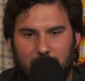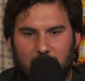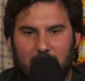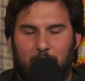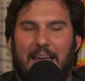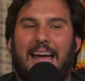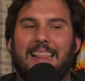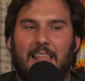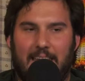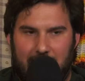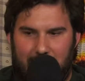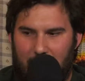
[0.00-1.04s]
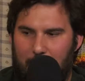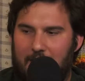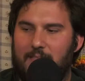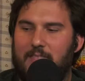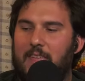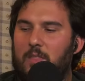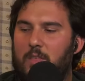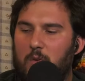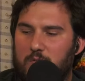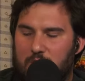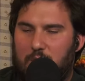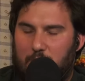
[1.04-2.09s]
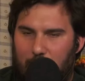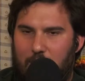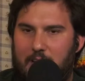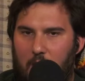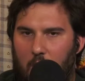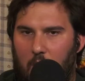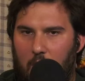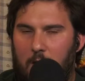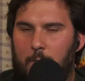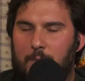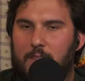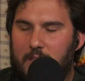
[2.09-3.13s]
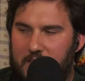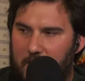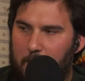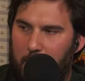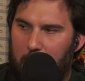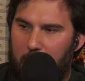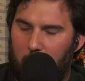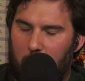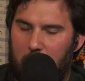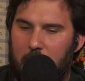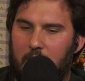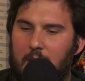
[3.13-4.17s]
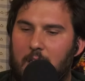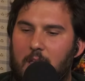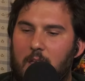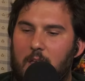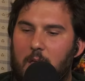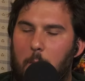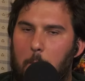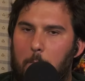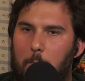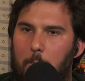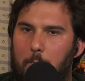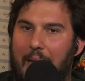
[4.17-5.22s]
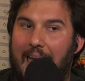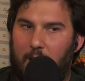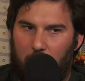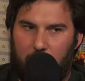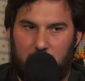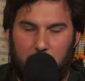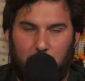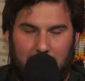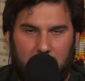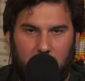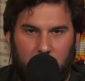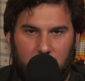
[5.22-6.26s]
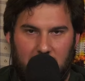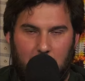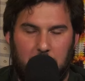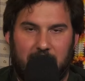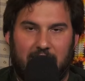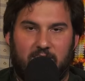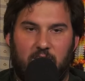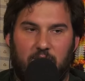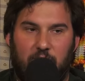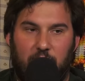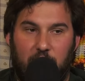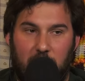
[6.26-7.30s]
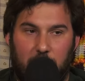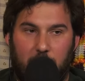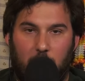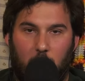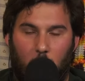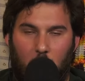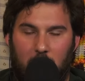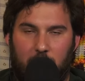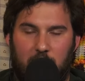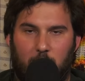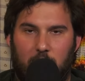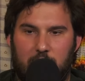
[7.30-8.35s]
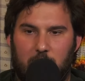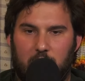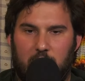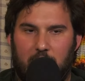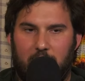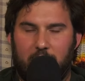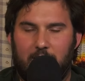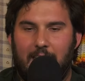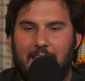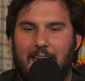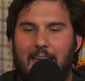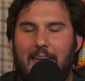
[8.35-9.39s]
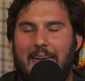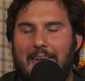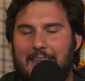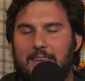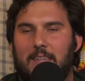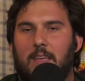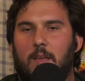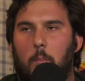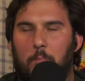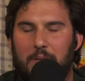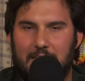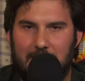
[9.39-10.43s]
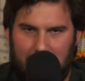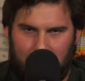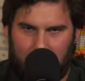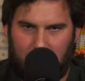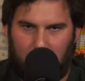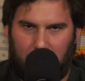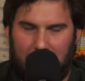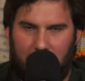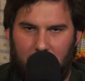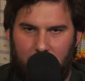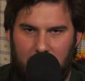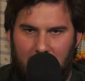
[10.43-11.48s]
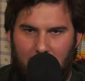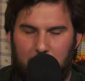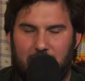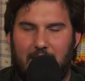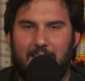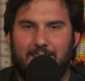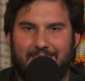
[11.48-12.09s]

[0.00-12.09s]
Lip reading: but I like them, and those 3 are the Tim Burton one, Battle for the Planet of the Apes. That's the 5th one of the original series, and Beneath the Planet of the Apes. That is